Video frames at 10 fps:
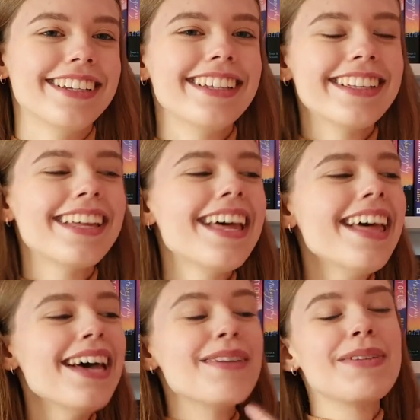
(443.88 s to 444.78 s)
but
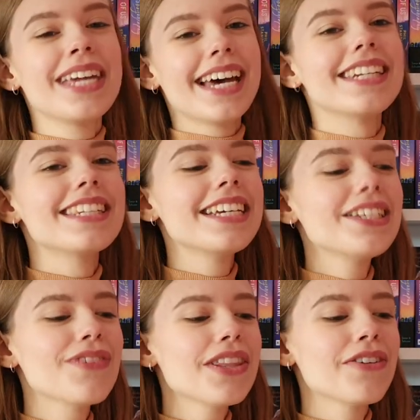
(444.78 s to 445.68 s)
yes, These
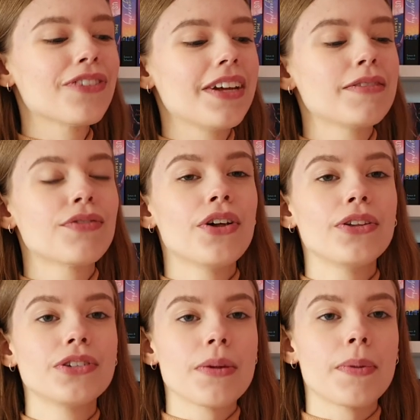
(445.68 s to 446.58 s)
Feathered Flames
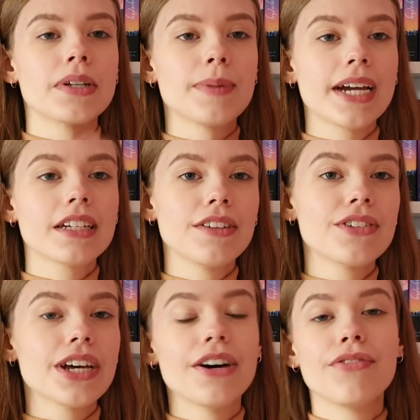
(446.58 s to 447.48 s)
follows the perspectives
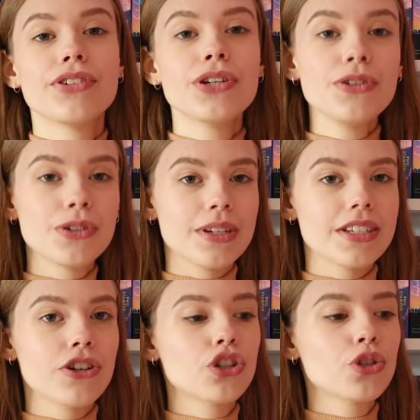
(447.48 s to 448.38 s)
of two
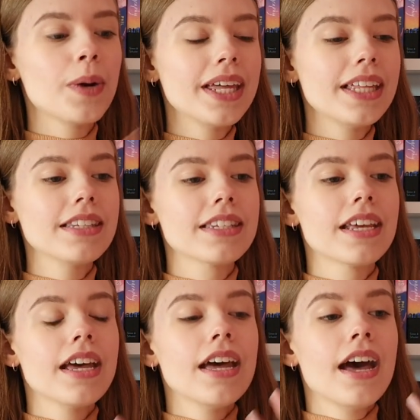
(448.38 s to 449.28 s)
sisters, twins,
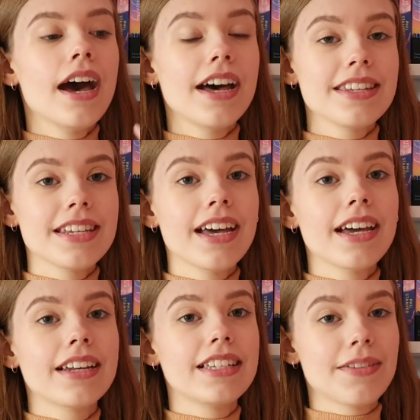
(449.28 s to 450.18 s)
Asya
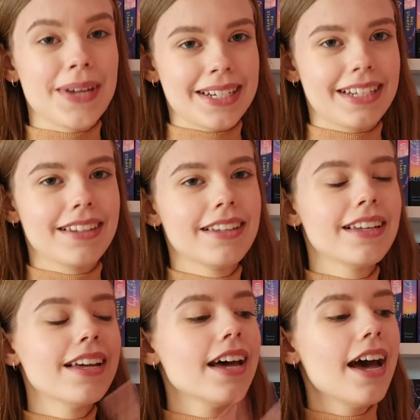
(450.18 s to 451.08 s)
and Izaveta.
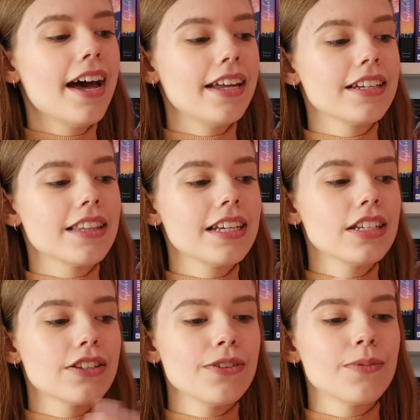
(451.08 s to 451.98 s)
And
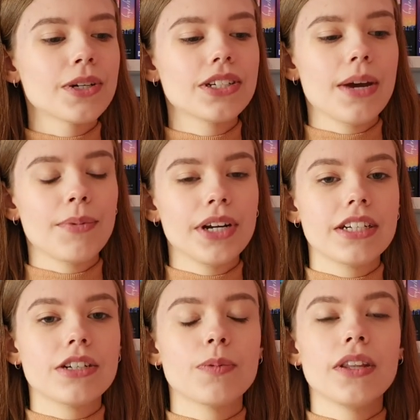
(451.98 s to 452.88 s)
these two were
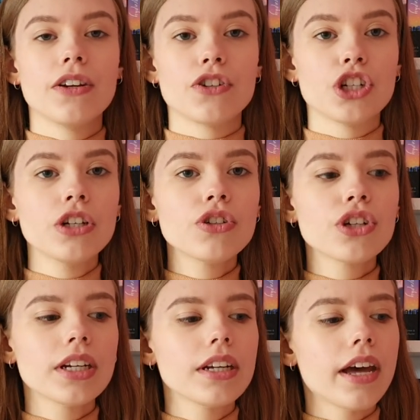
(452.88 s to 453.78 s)
separated when they were
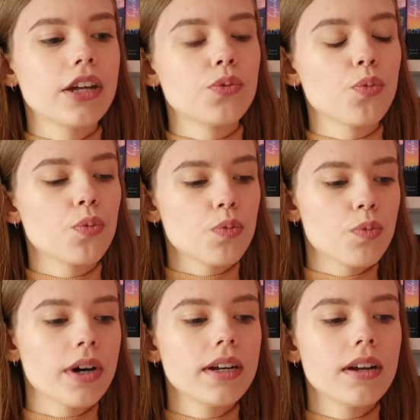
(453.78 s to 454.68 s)
children, as
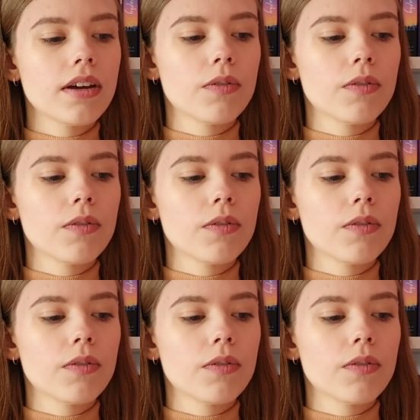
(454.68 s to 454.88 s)
one